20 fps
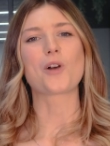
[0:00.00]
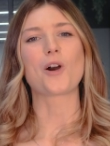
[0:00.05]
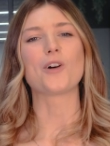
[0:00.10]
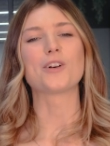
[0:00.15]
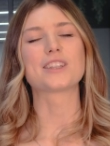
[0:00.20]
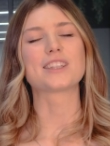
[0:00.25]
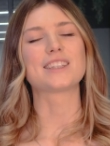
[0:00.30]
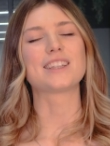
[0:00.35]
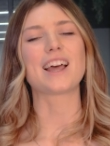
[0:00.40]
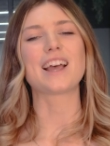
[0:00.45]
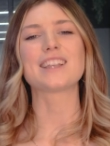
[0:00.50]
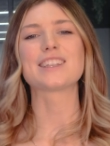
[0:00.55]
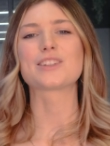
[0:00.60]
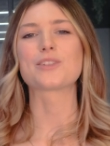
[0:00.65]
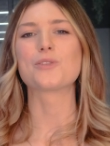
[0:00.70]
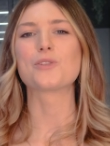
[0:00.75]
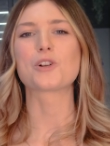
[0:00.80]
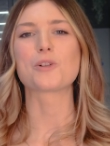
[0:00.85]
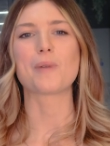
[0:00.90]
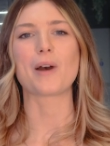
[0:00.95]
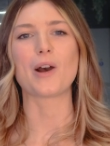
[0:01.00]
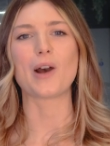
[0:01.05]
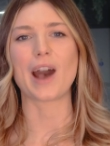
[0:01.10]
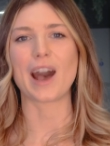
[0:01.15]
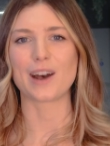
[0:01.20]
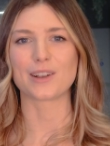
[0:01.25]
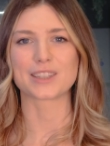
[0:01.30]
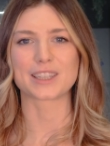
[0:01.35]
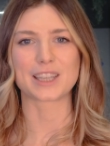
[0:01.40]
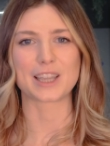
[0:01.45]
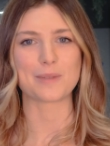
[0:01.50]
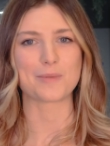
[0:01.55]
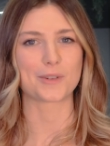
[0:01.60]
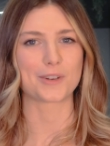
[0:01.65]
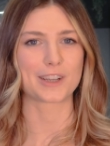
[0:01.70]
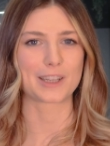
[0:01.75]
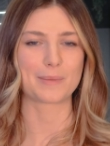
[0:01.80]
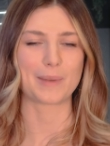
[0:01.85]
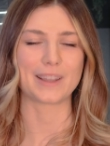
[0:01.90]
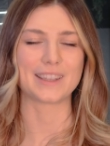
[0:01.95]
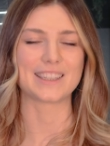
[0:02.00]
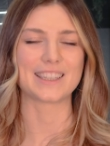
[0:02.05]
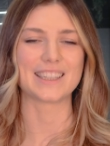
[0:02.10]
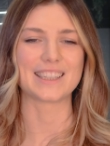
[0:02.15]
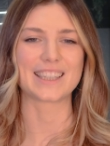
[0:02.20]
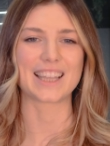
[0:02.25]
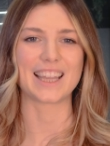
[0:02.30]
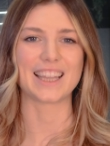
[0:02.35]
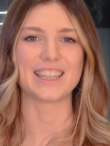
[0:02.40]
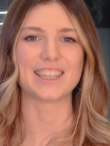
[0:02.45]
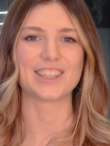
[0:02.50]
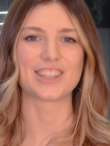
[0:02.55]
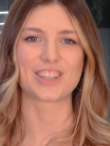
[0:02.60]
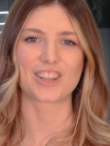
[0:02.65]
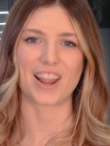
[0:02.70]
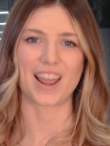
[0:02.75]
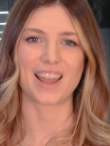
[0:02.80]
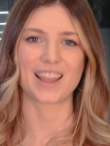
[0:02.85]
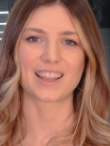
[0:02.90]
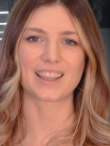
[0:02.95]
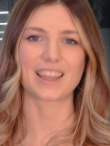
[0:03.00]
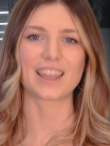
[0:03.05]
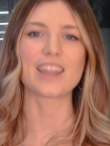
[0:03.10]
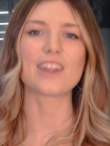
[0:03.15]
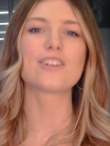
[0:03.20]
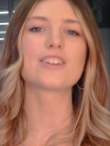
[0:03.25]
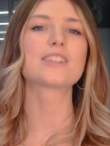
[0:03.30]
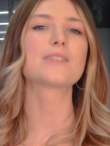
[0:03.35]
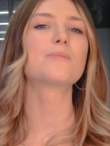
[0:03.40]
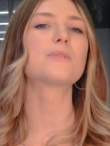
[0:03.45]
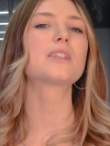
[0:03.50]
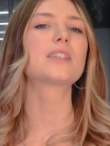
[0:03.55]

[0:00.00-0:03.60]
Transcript: costs, let's talk about how to keep your expenses in check. Here are some